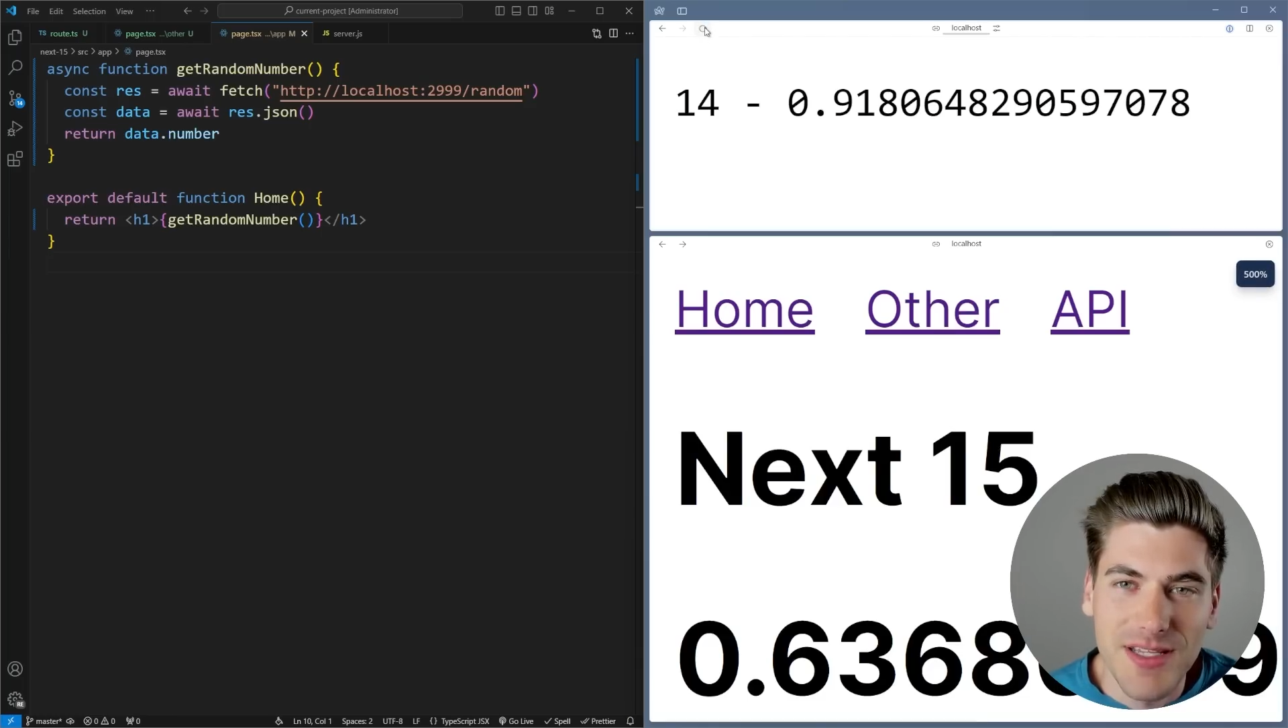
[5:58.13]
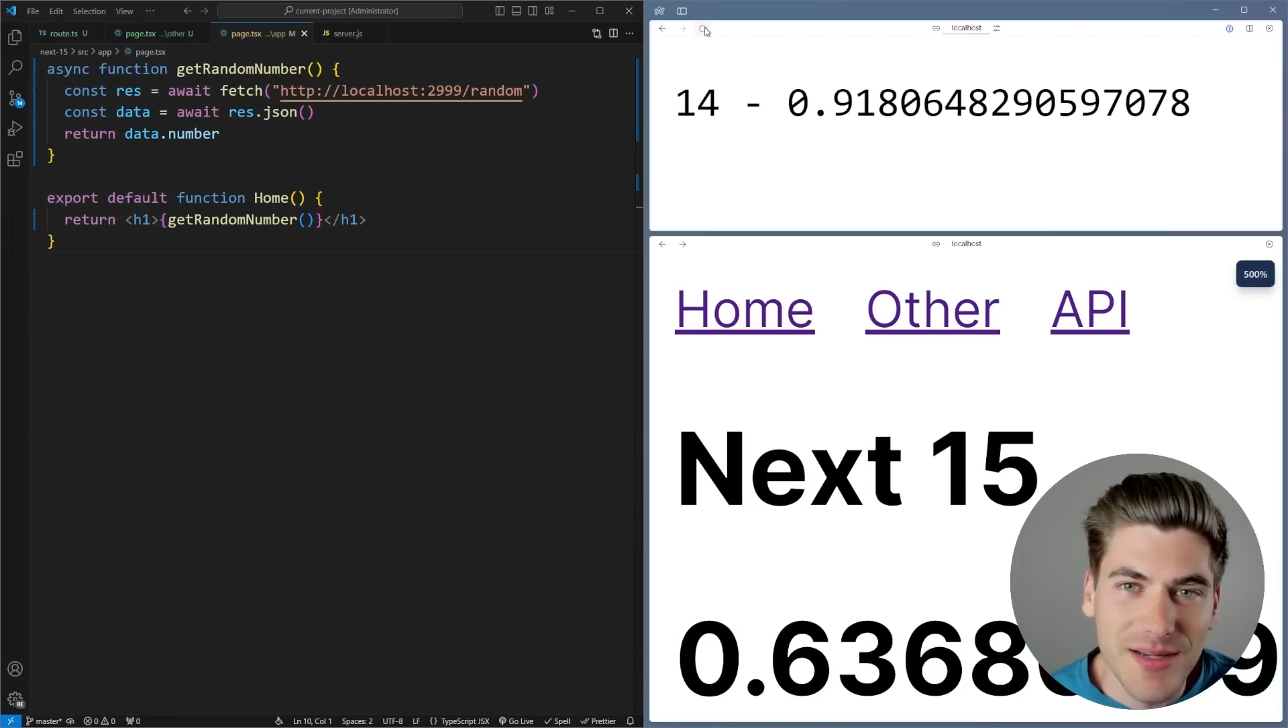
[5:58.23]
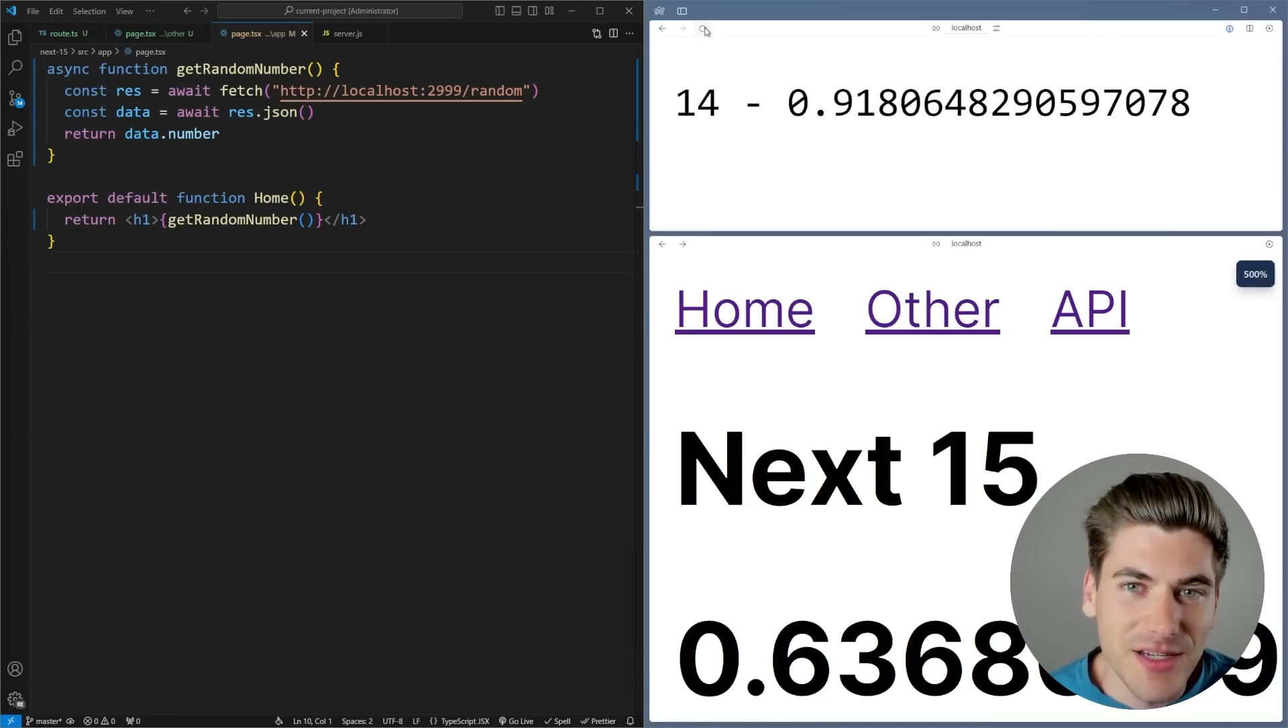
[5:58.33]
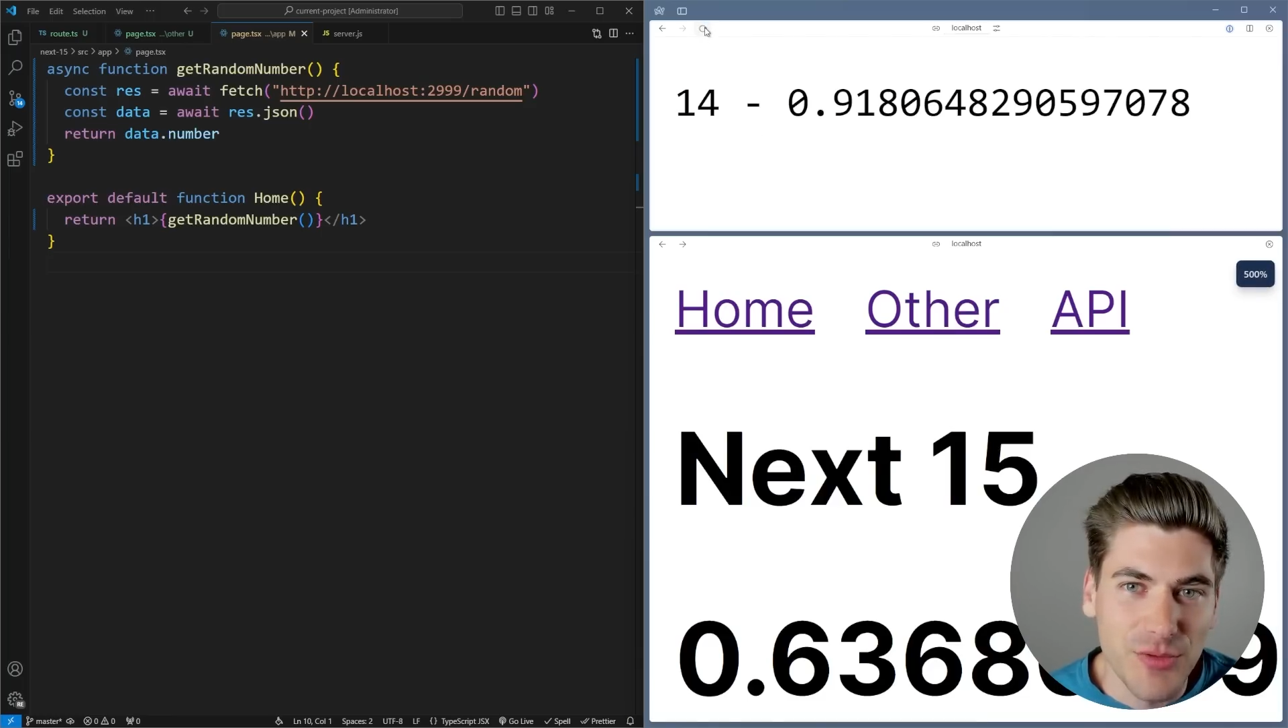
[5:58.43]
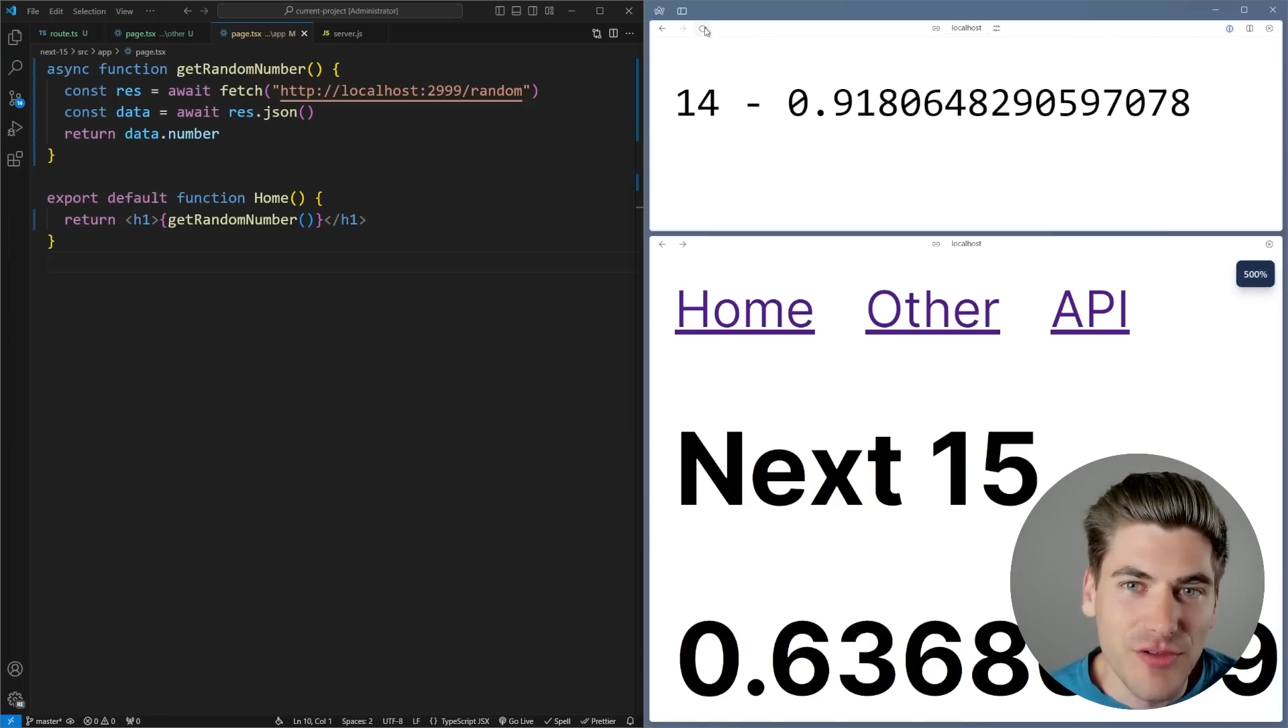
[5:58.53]

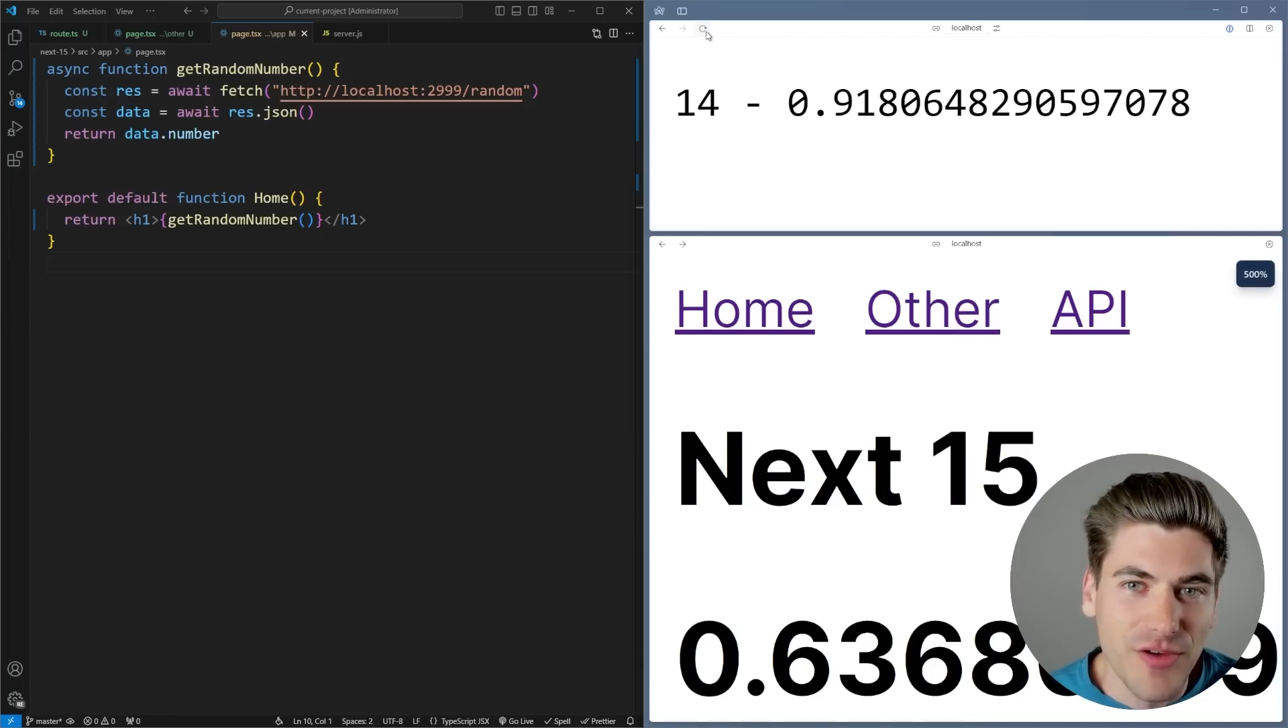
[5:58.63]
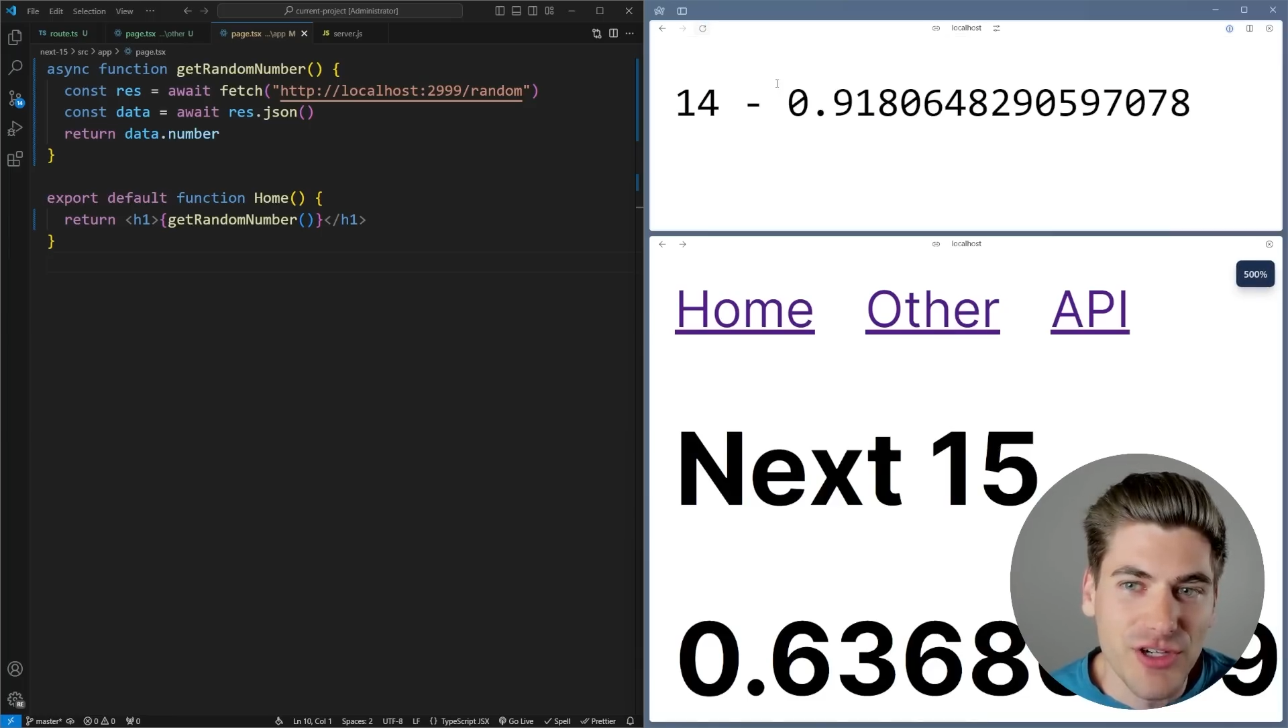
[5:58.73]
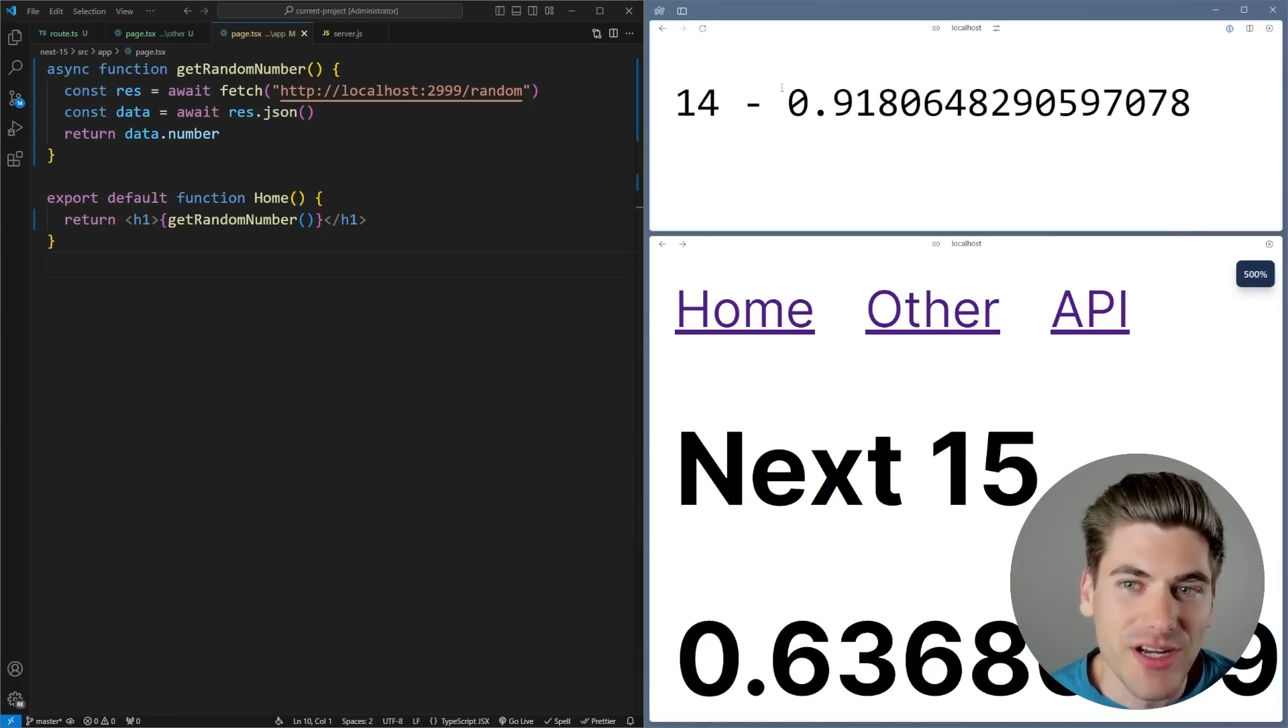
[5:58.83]
times I refresh,